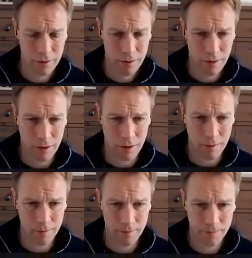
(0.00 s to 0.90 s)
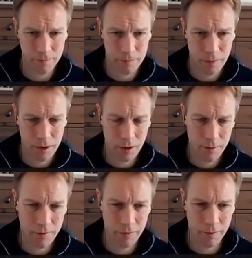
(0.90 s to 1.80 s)
I kind of
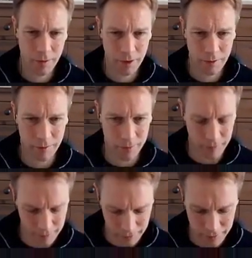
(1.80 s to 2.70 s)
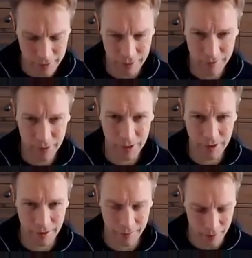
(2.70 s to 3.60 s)
prefer my other implementation, but
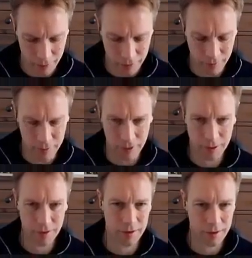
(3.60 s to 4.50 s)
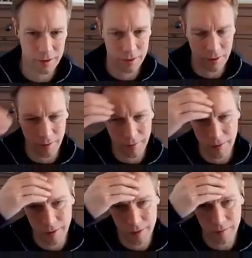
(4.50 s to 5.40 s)
that requires copy. This only
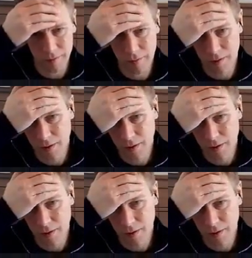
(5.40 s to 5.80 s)
requires default.